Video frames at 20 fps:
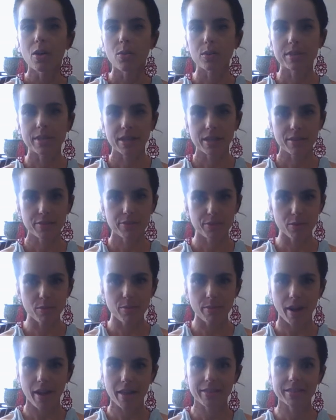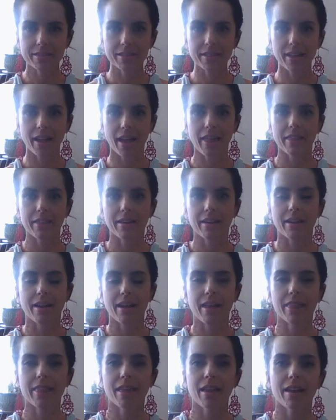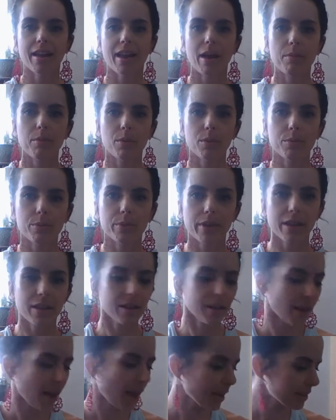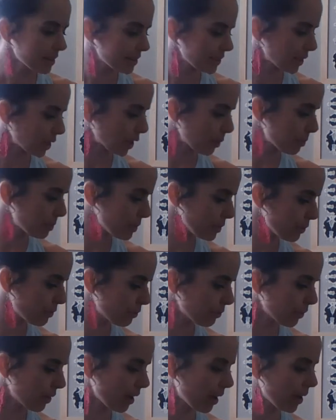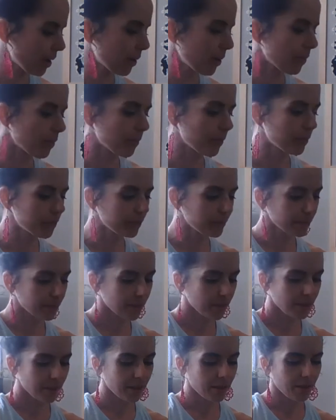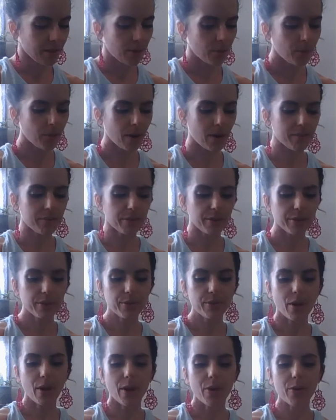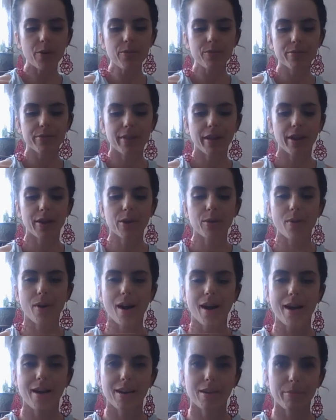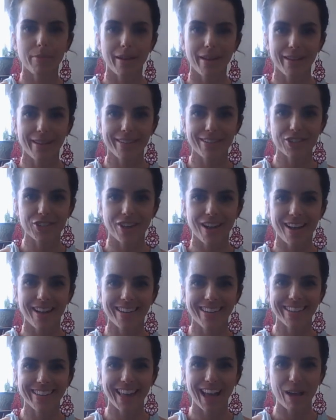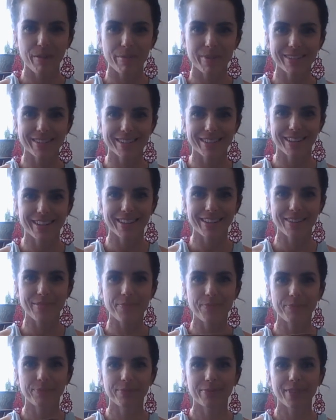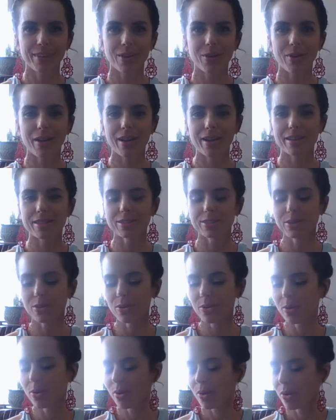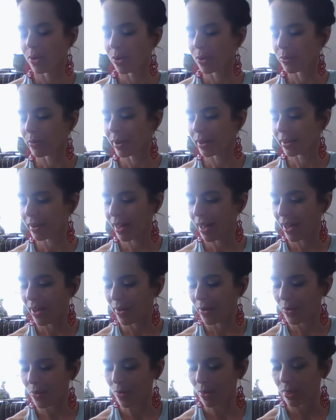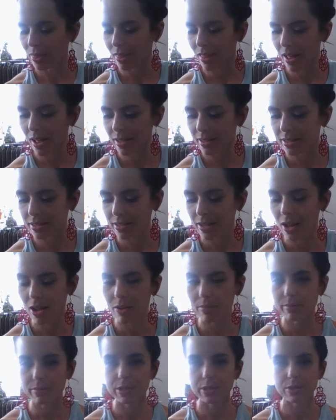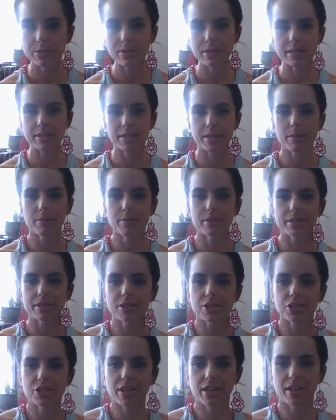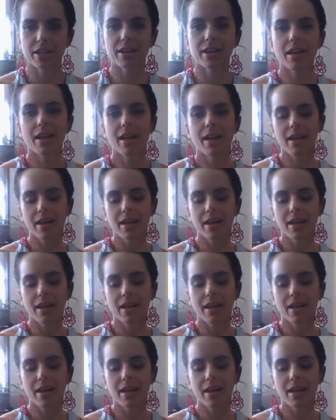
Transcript: We'll take a few breaths together and then I will read an excerpt from Wherever You Go, There You Are by Jon Kabat-Zinn. Okay, so right now let's come to a seated position.